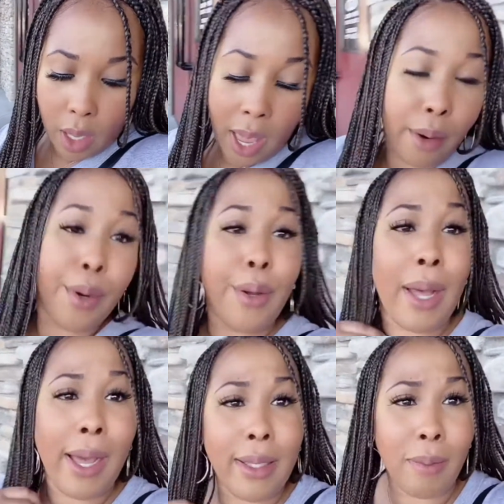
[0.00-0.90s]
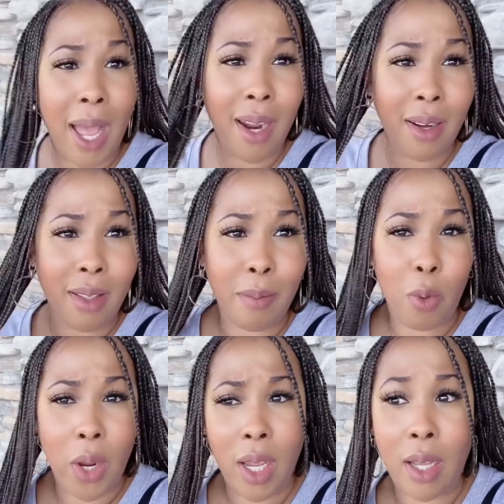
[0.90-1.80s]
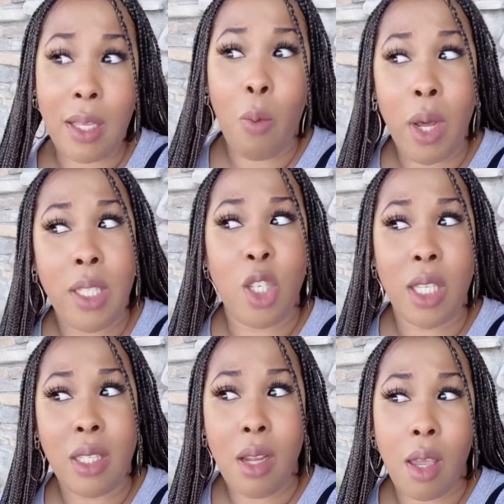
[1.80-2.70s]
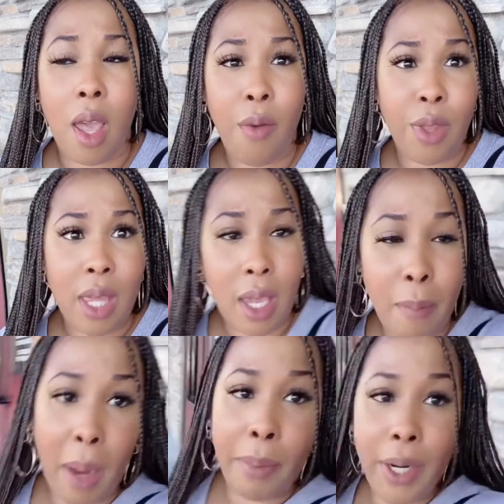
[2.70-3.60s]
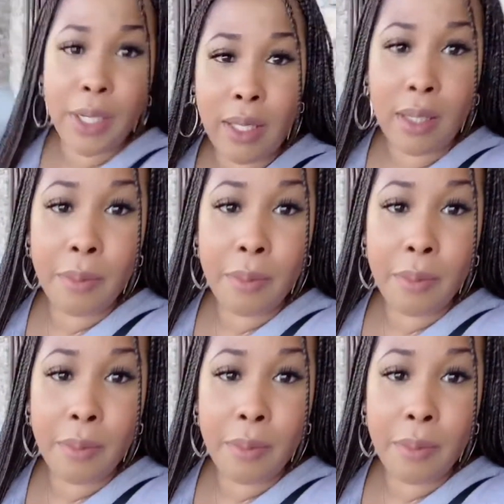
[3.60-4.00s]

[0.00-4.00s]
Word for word: I don't know guys, I'm kind of disappointed because I want to just tuck everything in my purse.